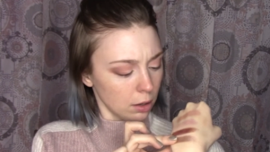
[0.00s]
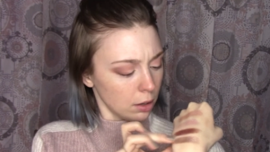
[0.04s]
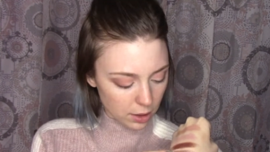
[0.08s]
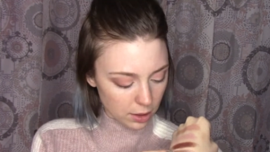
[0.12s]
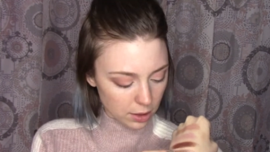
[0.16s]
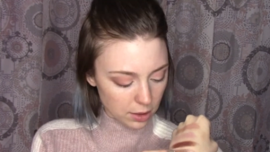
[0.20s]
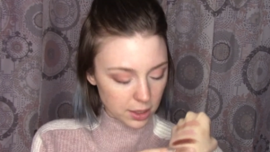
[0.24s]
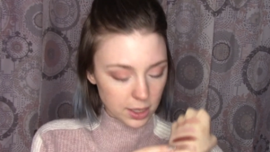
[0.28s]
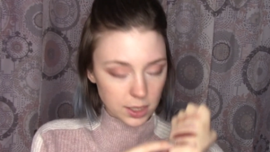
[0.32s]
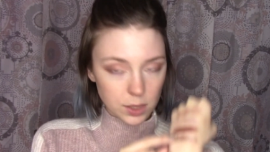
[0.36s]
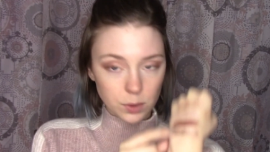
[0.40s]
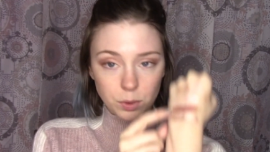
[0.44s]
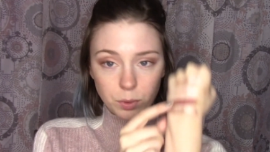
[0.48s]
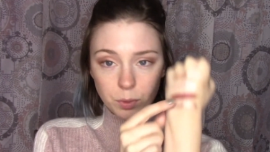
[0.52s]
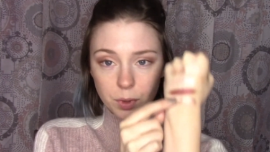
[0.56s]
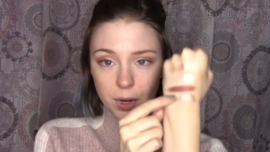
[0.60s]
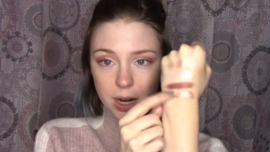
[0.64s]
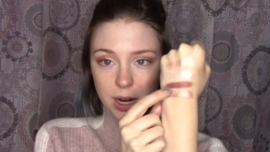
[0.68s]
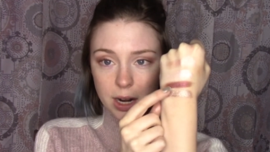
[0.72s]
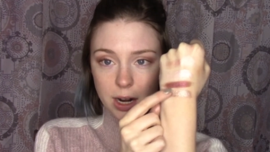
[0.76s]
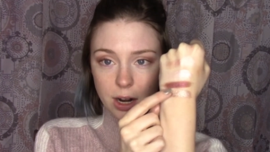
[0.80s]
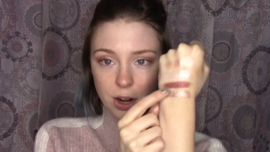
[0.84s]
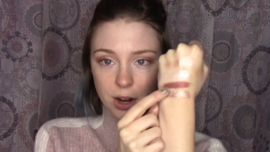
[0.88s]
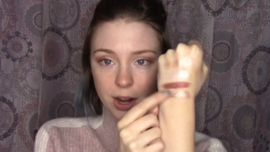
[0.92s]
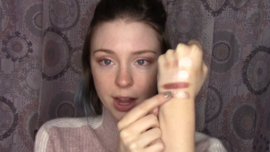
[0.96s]
This one right
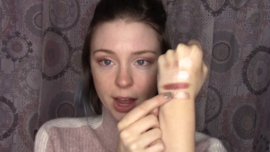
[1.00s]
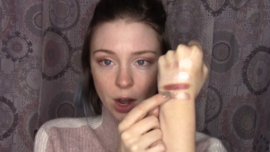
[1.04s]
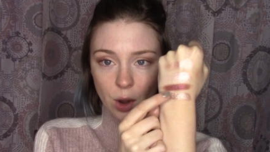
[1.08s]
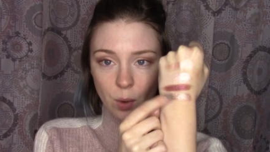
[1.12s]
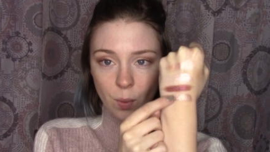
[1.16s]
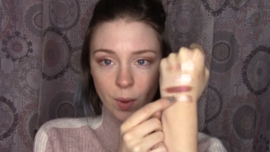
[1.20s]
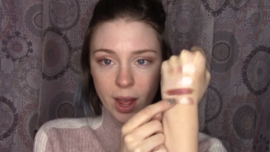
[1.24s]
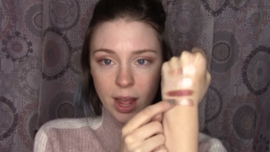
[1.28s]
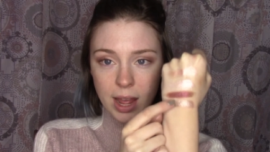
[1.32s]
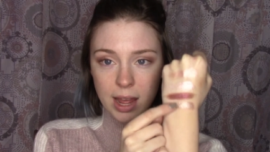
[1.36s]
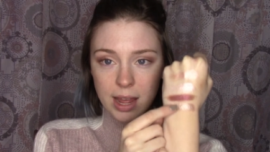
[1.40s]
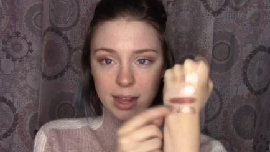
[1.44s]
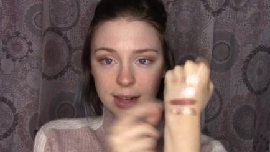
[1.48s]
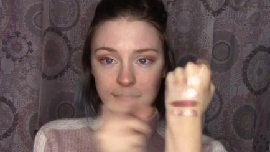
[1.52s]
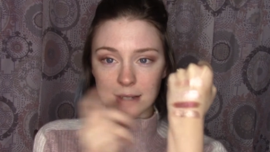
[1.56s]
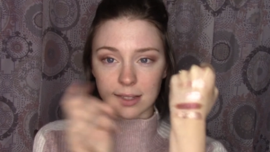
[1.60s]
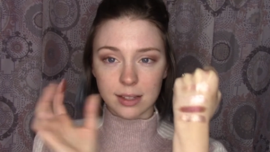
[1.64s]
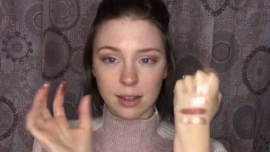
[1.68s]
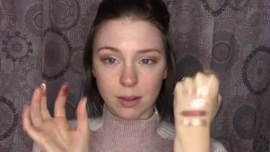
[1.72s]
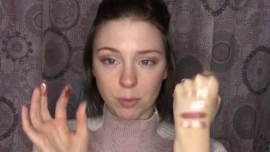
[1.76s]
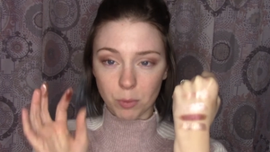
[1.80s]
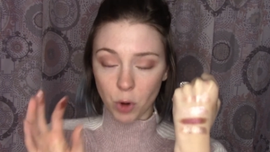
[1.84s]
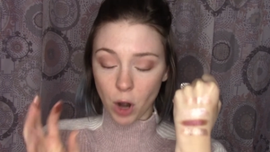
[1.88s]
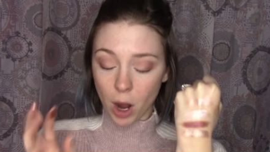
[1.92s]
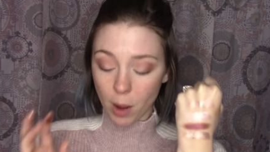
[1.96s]
here, Getaway, is
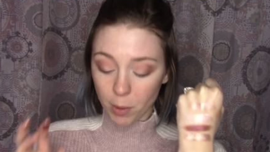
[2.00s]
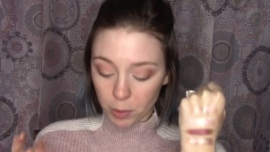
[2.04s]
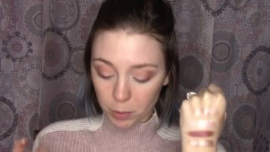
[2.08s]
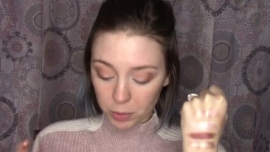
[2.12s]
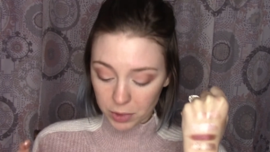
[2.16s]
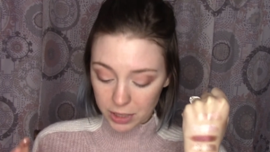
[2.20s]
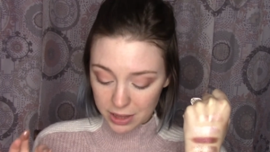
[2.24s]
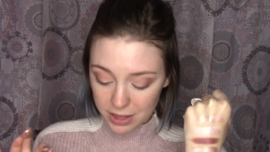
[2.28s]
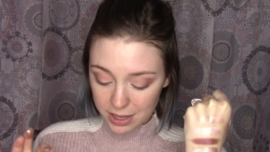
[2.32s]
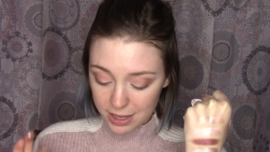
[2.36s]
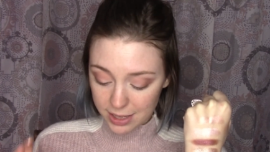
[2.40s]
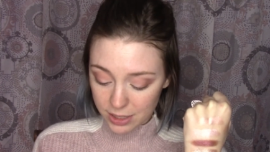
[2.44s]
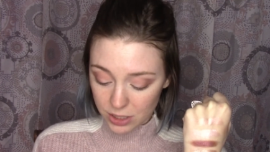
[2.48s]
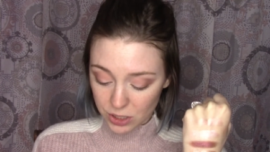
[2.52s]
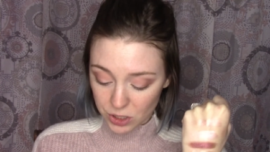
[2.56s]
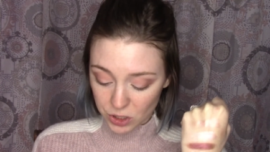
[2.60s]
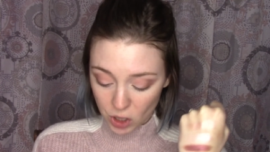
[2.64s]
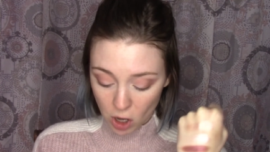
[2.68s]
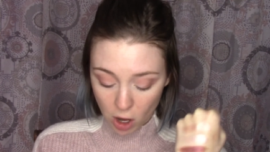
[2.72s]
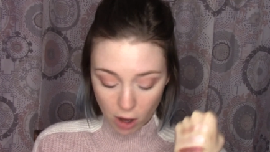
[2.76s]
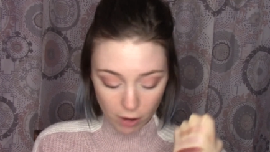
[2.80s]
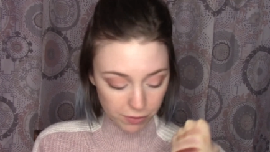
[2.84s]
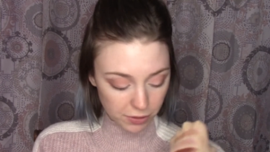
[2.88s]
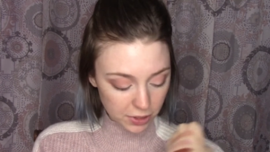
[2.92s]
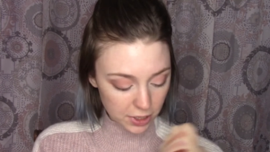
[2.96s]
probably the
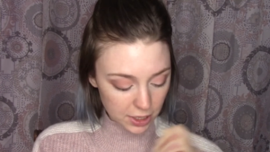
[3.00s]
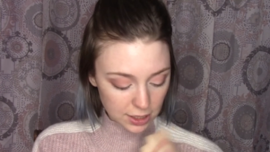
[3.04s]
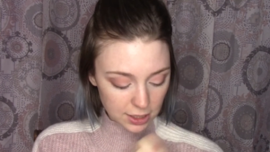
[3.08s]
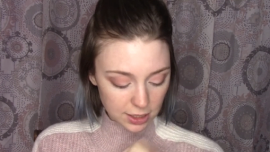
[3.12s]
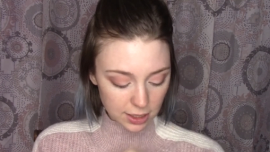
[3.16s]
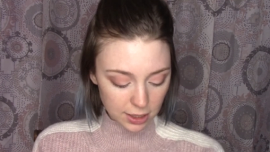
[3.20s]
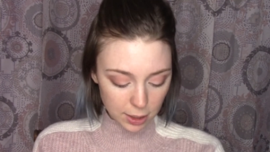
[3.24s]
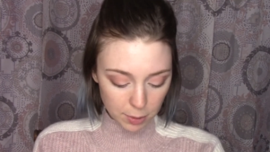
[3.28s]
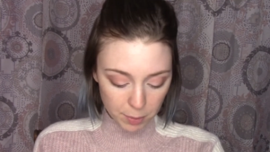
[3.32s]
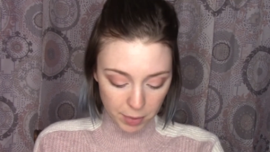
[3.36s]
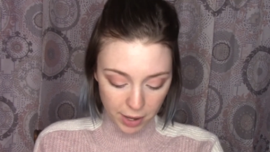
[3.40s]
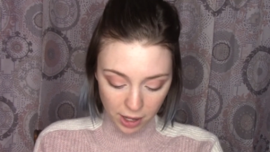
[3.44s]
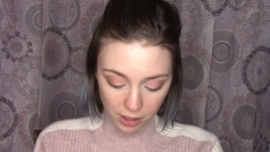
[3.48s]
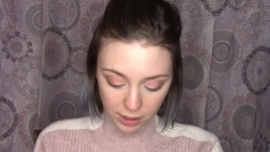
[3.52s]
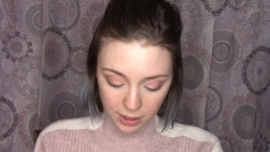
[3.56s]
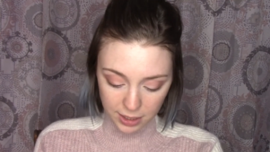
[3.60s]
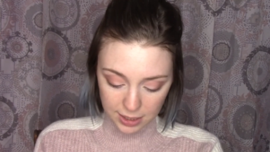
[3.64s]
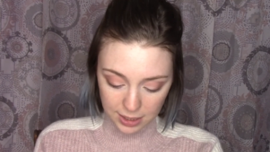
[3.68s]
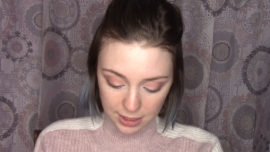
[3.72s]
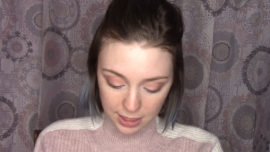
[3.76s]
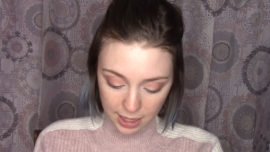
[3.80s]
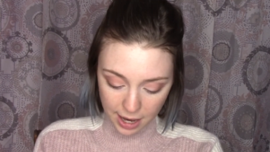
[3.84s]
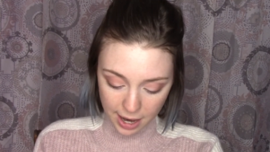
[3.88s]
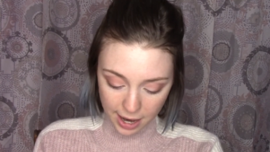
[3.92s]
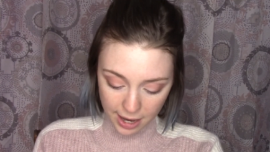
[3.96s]
softest in the palette. It's
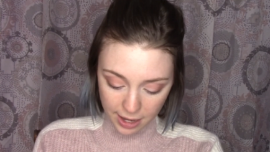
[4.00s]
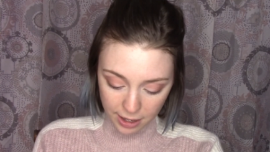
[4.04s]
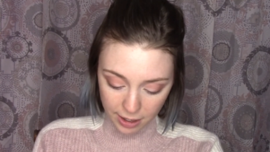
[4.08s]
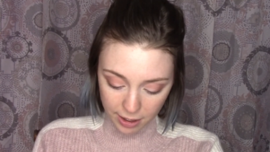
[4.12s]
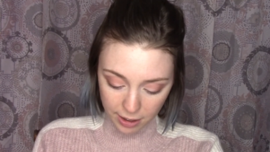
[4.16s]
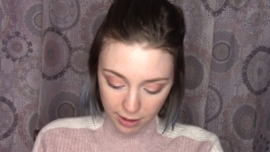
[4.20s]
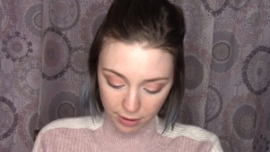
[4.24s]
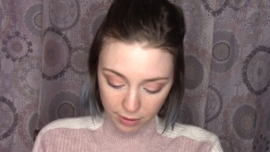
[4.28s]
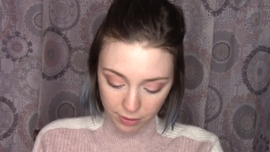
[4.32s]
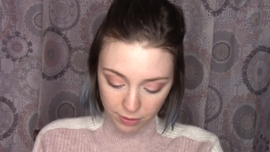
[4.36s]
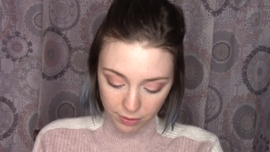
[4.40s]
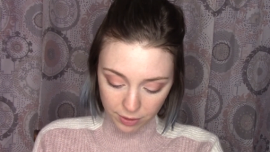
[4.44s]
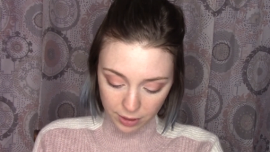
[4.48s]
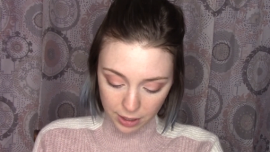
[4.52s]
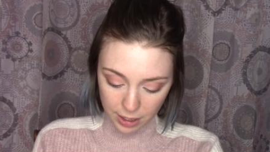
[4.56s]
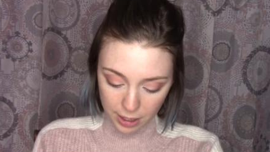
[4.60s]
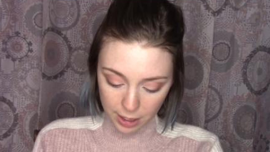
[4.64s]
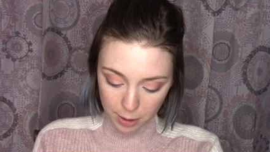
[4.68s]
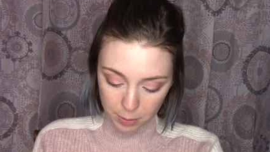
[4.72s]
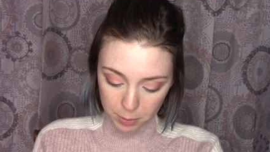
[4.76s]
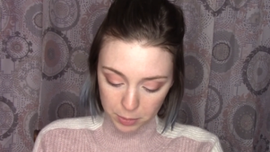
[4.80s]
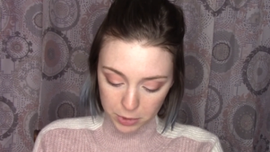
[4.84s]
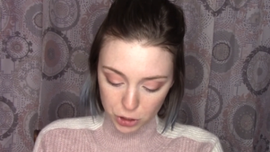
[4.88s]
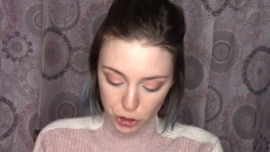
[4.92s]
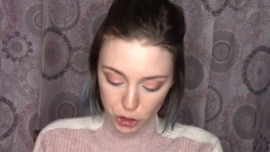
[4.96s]
kind
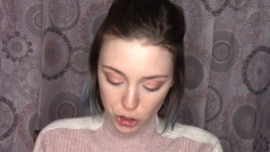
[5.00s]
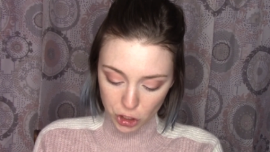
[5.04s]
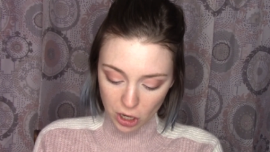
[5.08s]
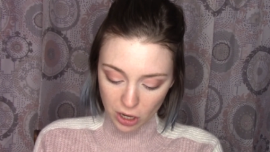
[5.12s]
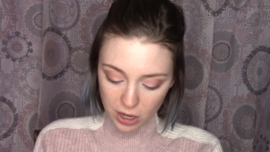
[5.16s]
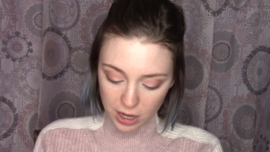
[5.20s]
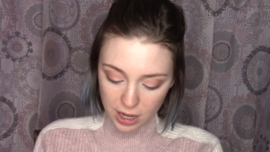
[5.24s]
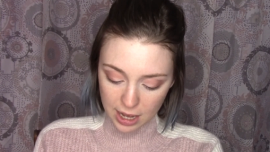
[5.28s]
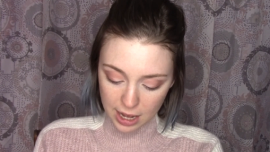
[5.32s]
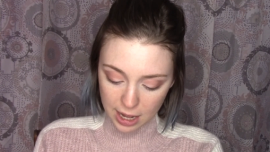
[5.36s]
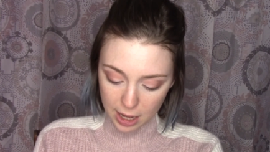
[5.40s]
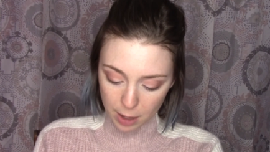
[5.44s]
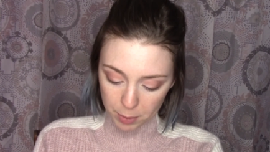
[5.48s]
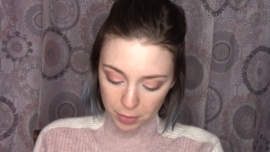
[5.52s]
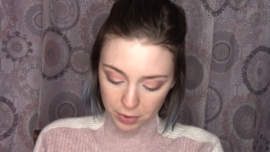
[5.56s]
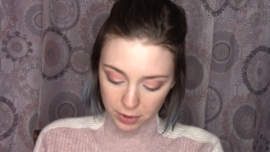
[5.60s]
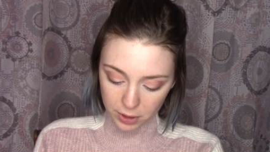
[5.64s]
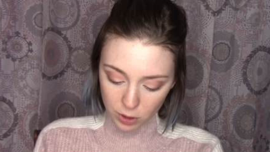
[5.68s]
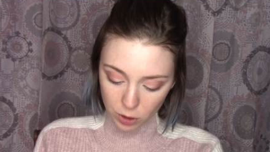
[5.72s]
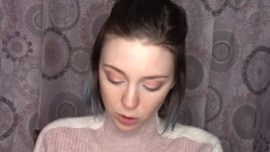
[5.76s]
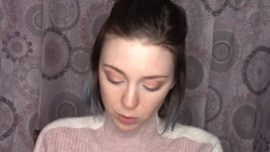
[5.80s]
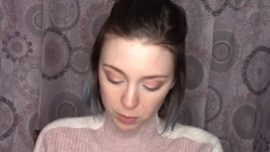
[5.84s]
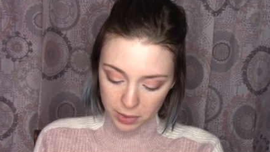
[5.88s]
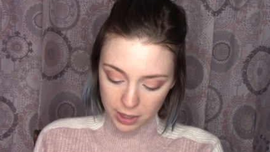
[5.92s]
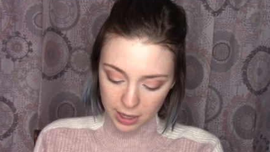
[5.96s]
of chunking up a
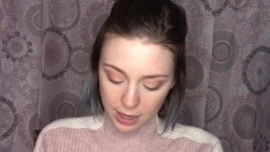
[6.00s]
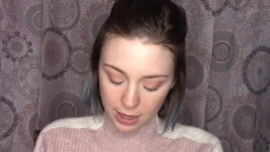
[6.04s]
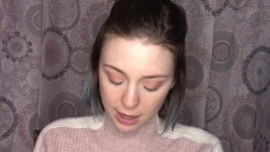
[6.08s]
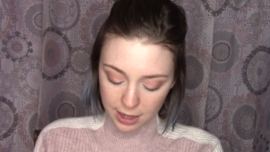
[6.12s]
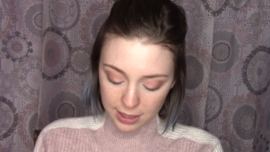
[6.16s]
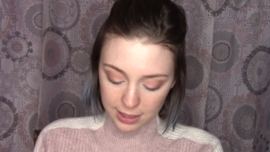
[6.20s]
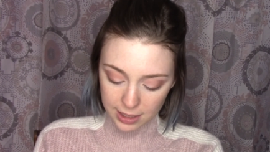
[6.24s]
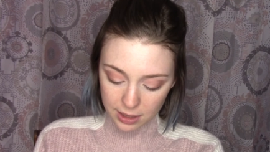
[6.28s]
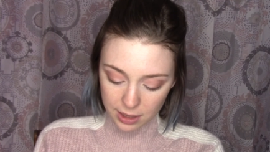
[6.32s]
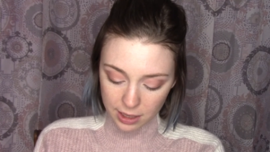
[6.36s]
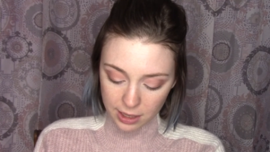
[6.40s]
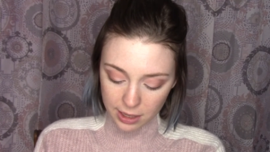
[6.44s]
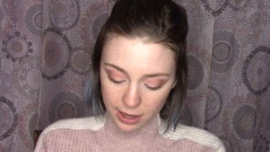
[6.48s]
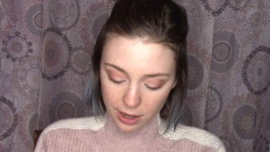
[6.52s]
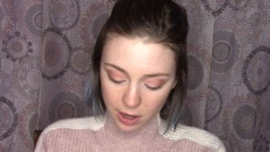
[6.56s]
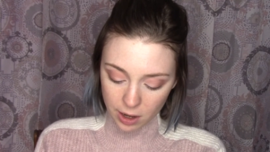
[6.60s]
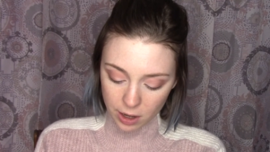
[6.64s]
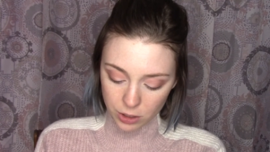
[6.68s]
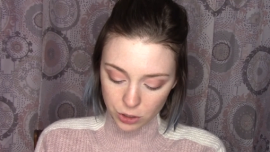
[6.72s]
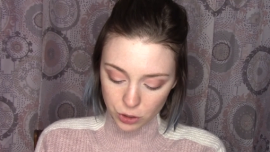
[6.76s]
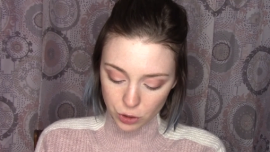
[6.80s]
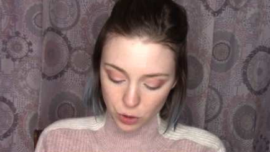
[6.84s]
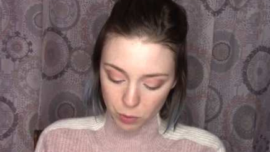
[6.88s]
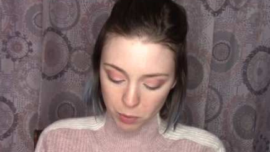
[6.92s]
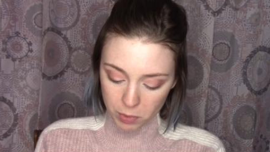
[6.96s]
little bit because I think I got
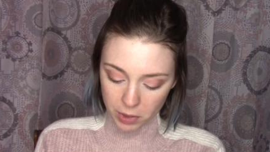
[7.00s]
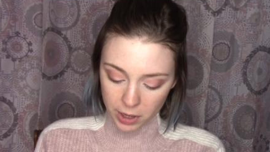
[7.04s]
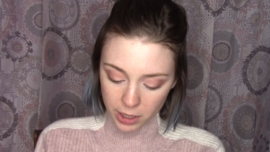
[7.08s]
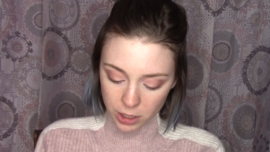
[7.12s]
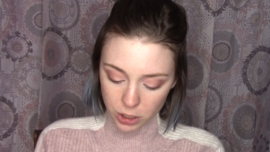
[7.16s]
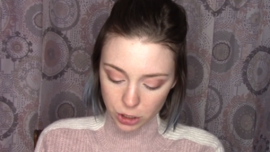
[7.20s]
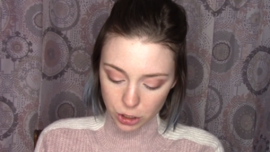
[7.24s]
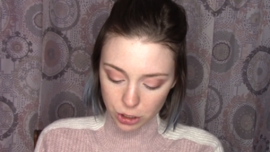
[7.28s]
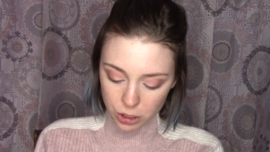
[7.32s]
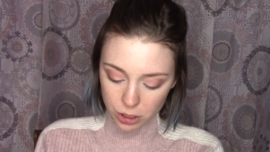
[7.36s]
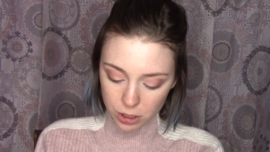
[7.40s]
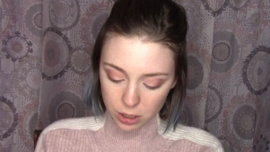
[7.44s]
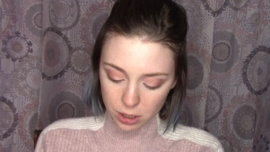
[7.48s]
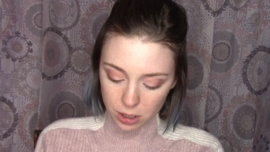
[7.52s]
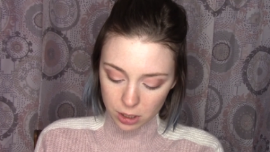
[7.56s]
too much.